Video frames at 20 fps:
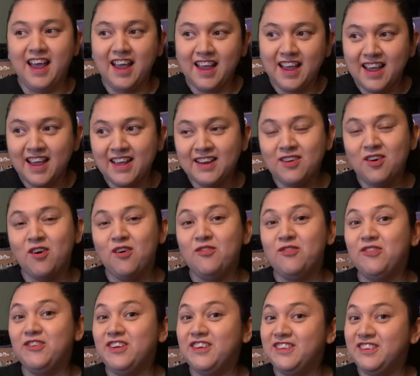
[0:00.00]
And
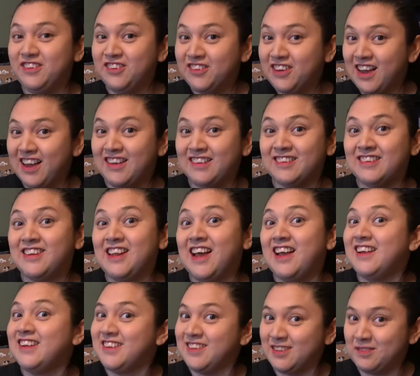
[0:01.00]
hopefully you guys
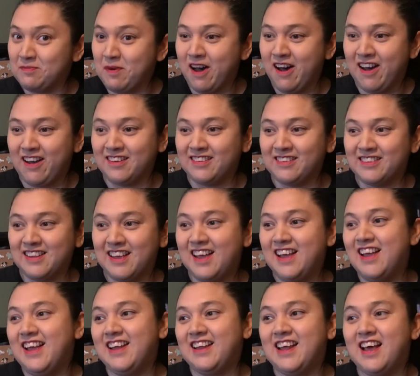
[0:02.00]
like this box,
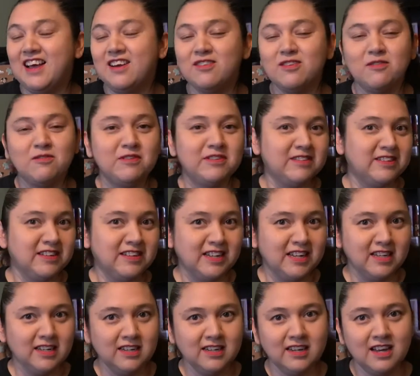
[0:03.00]
and I don't know what's in
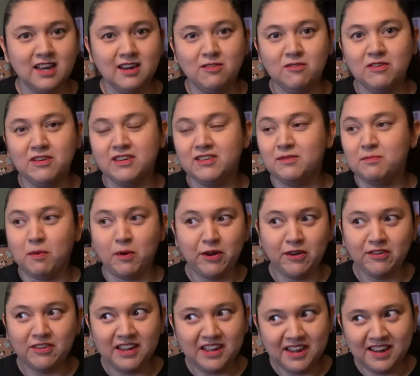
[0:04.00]
it. I don't want to
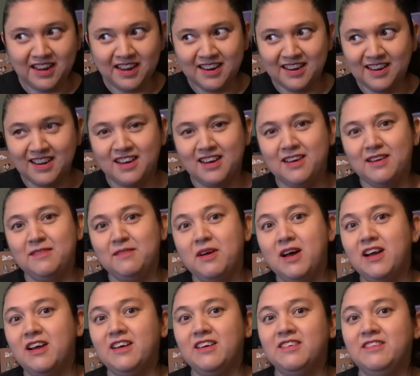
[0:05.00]
spoil it.
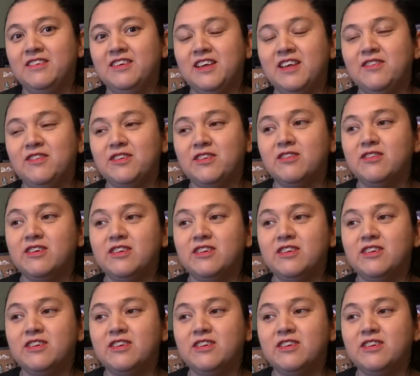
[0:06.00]
Even though